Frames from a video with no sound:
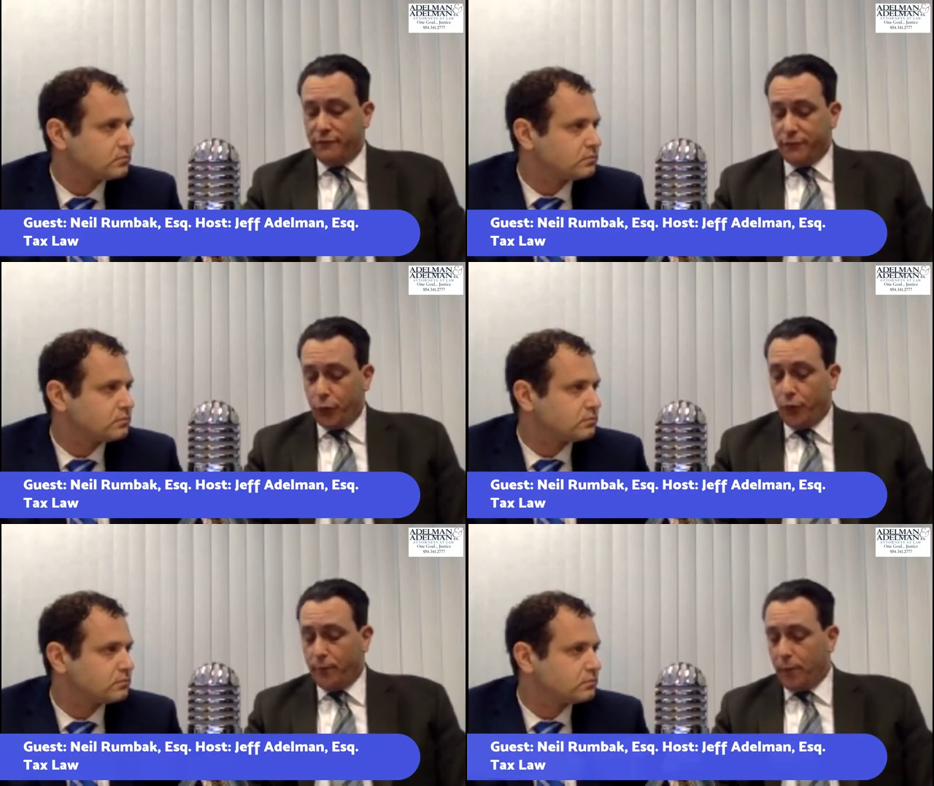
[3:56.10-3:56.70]
Speaker 1: a
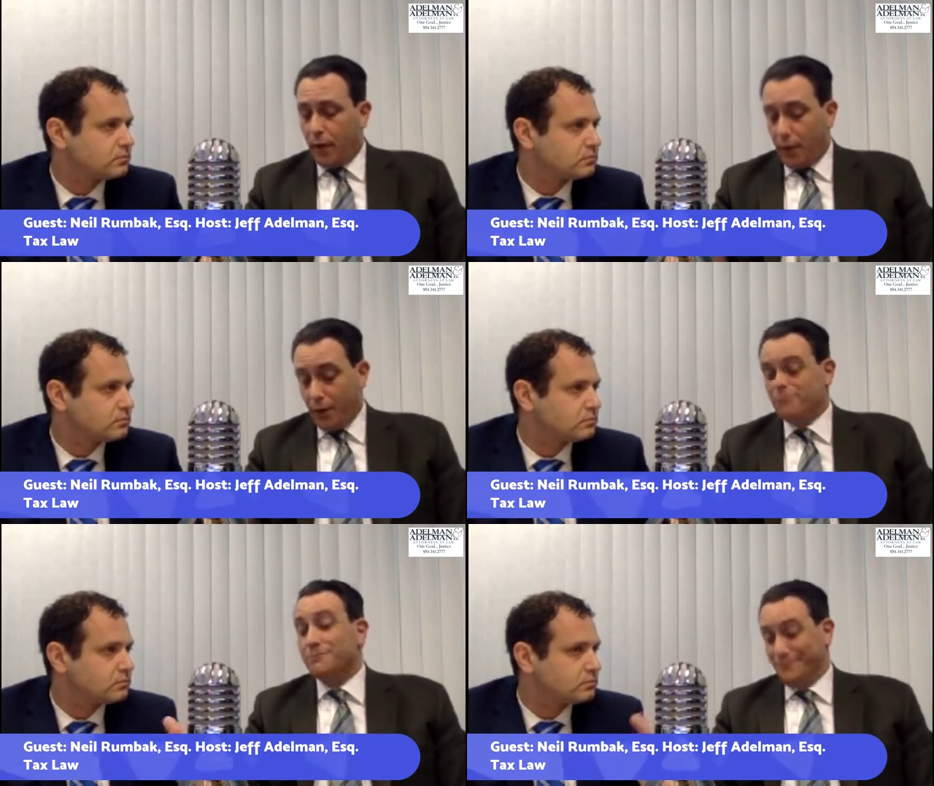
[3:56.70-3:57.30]
Florida
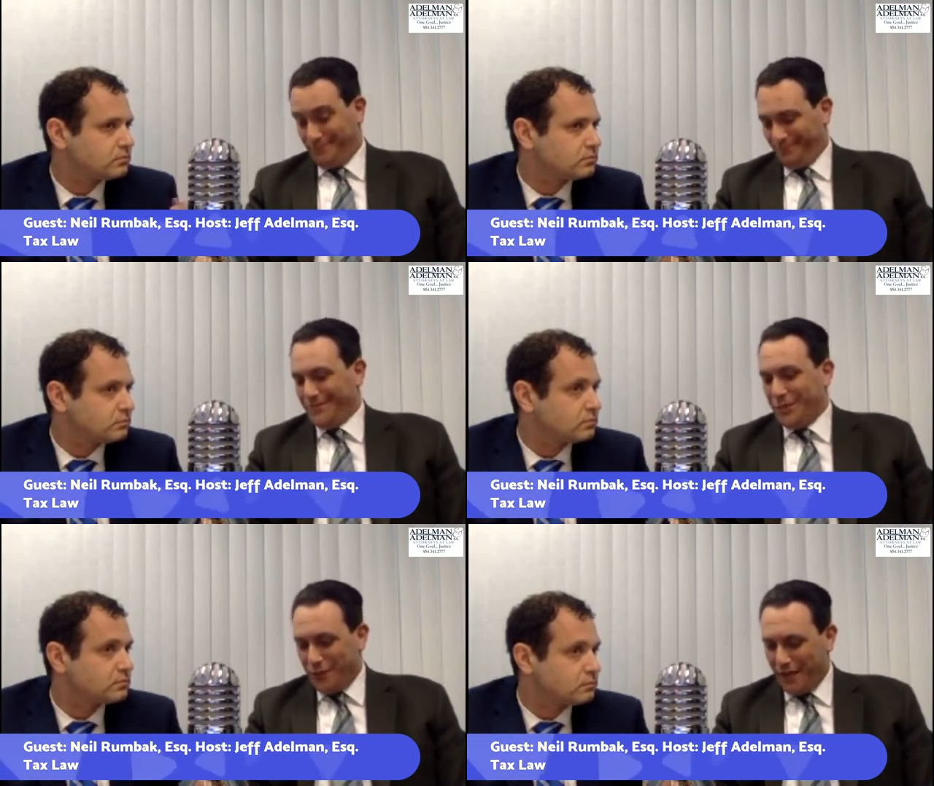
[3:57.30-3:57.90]
bar, you
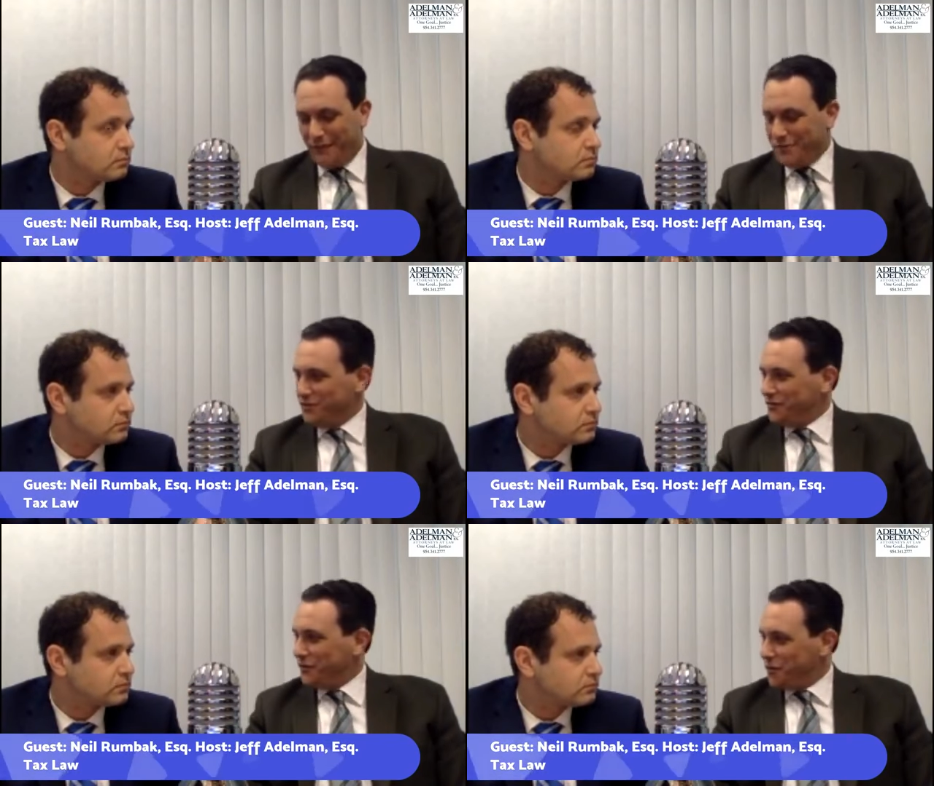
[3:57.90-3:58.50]
don't have a, just
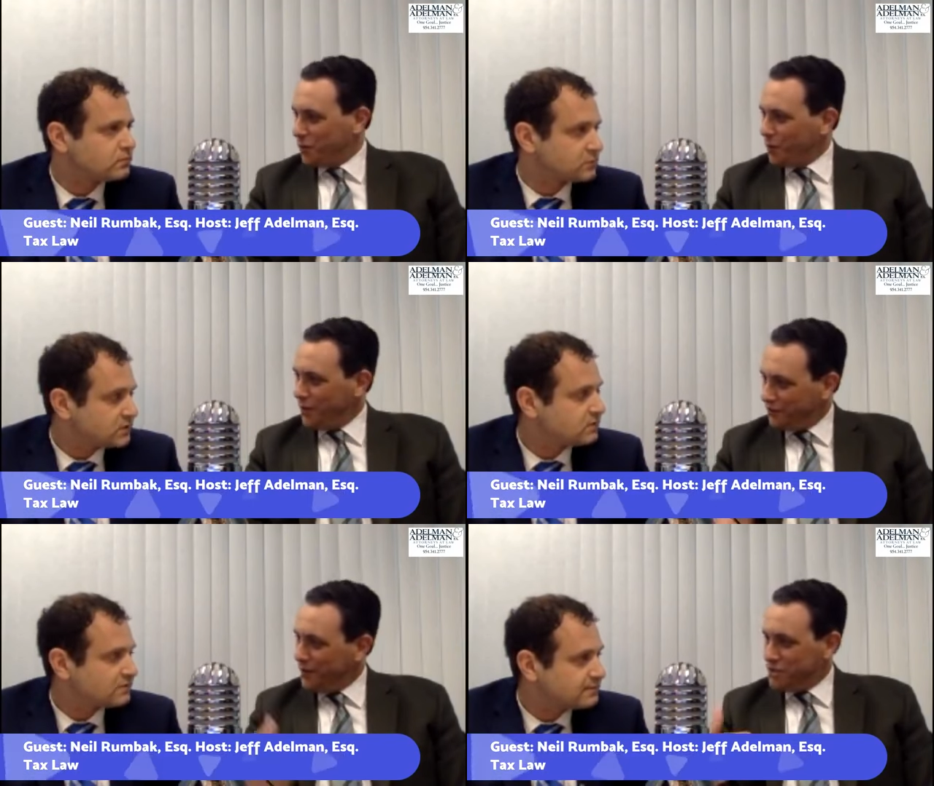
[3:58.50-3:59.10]
a degree,
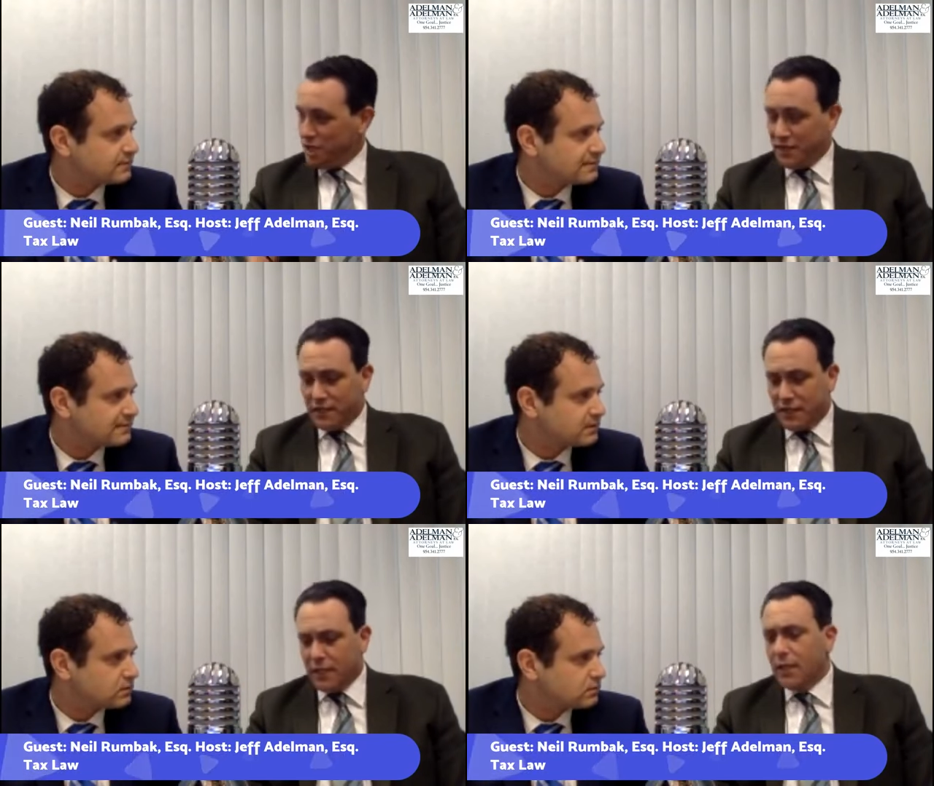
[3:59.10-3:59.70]
a
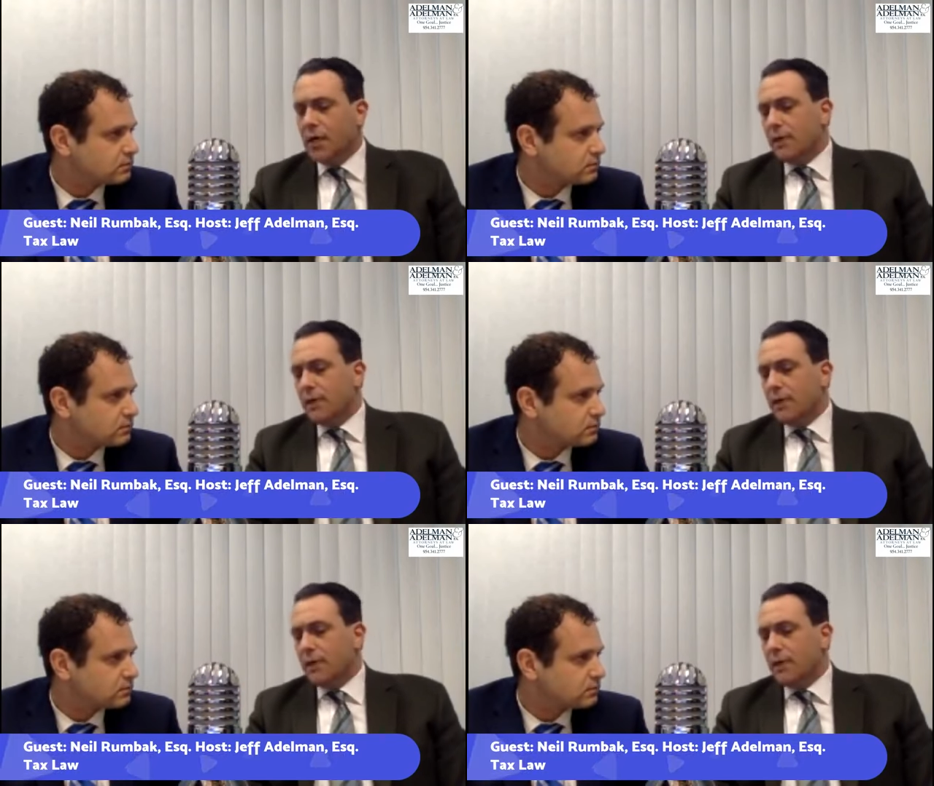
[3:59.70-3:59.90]
JD,